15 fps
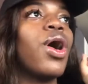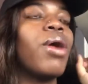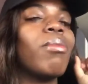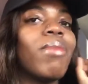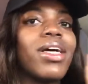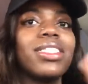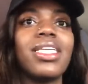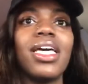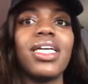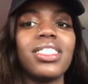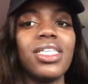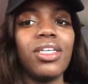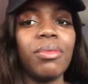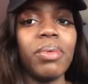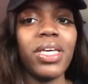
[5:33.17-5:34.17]
I'm about to head
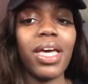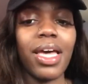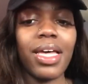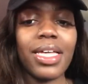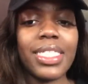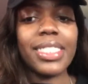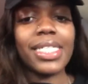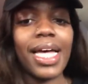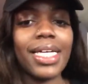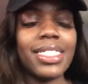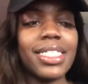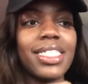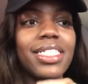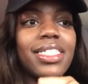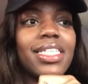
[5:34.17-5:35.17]
to UPS. I
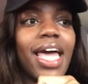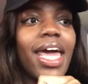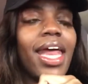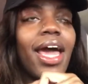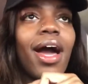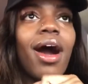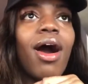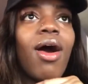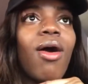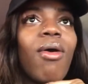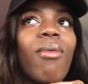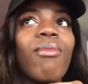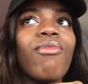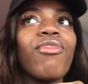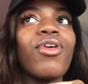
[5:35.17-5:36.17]
sat at
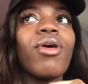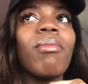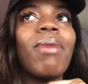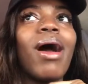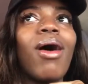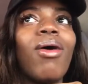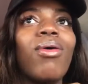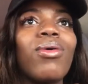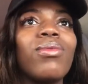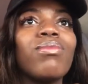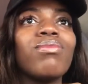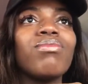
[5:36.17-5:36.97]
home for about